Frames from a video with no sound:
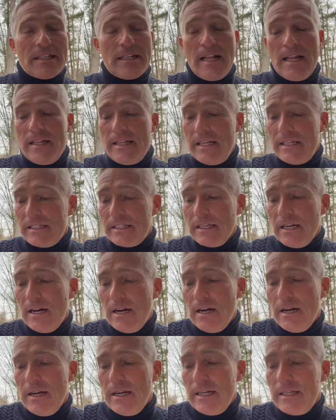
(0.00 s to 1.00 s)
and then this
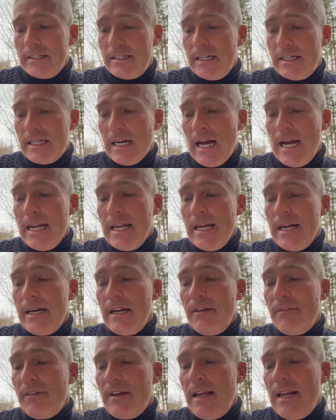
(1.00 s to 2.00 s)
is the tie in.
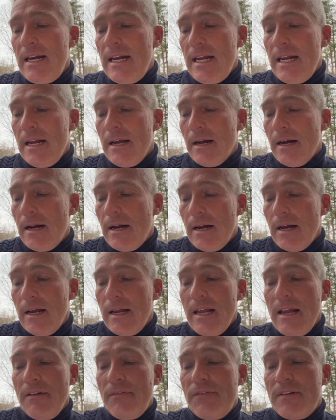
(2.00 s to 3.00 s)
If any,
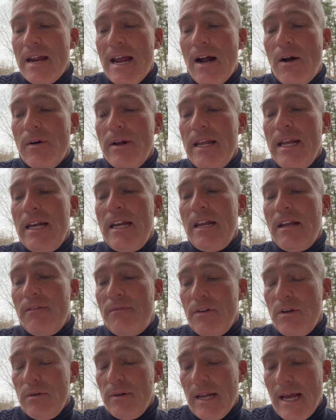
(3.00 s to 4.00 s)
if now any
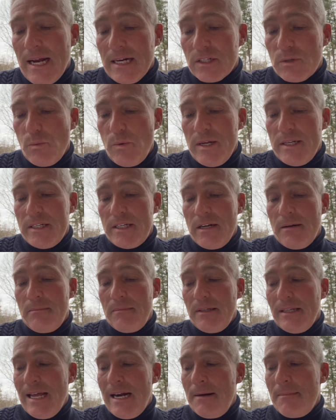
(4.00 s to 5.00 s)
of you lacks
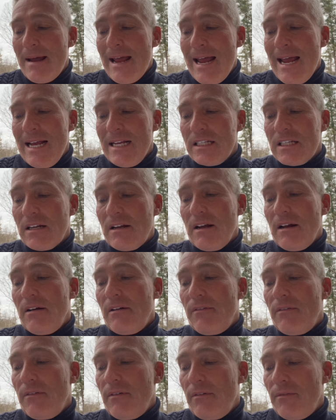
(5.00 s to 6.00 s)
wisdom, let him ask
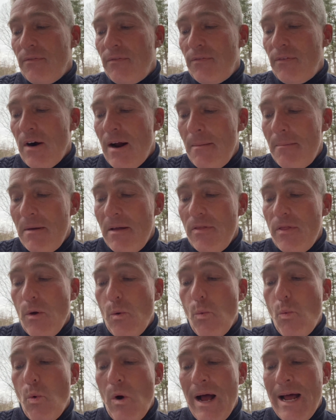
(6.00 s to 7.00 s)
from the
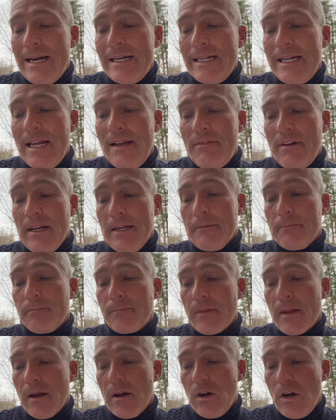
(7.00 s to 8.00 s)
one giving,
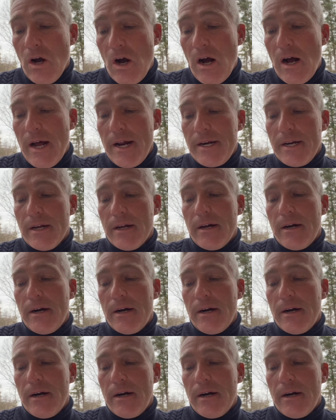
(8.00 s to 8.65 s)
God,